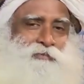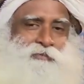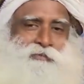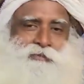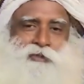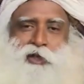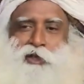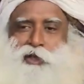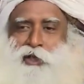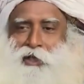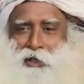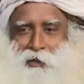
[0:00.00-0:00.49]

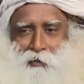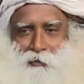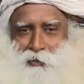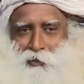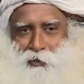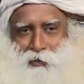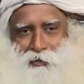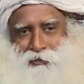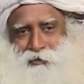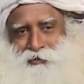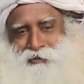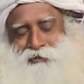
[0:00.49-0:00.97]
not
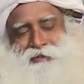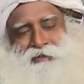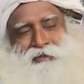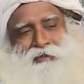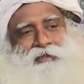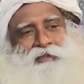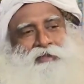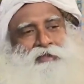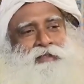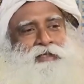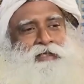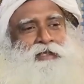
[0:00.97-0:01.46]
anymore,
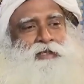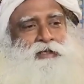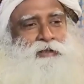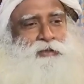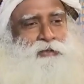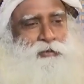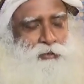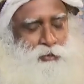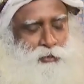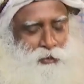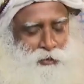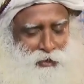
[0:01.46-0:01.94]

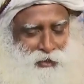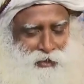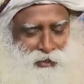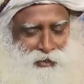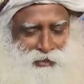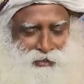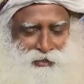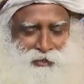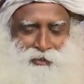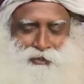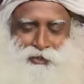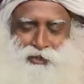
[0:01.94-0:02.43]
in rural
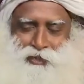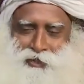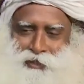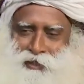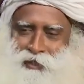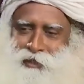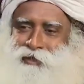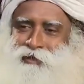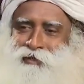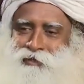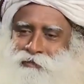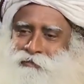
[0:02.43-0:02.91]
India
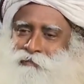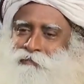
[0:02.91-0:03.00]
still,